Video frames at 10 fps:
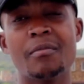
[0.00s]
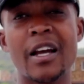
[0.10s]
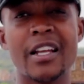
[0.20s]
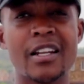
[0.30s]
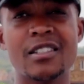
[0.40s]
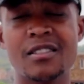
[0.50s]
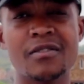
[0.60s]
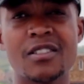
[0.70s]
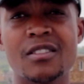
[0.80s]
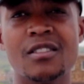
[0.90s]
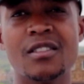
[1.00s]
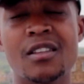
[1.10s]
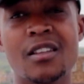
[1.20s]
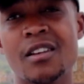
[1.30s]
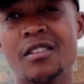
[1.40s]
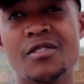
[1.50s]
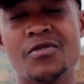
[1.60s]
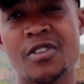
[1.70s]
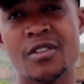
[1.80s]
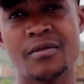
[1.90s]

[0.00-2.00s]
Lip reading: my creativity in the industry.